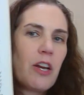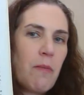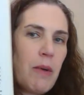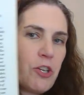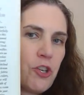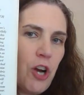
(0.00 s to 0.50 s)
on a
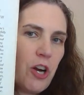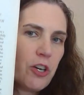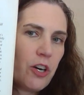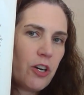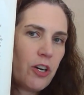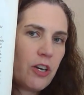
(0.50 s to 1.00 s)
much
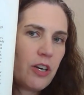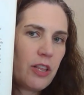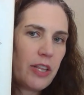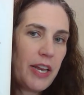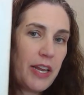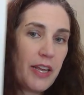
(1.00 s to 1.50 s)
darker
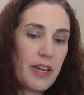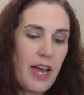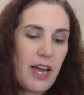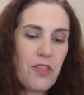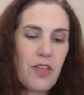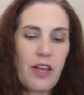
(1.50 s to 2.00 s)
linen,
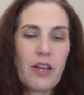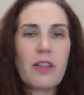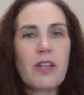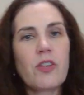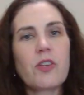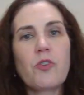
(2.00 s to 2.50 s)
I think
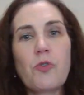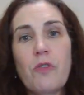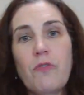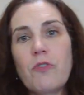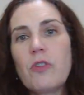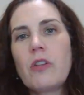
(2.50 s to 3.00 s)
this sort
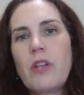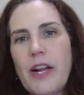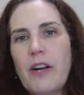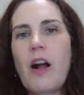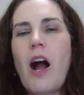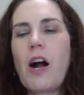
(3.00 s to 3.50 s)
of lighter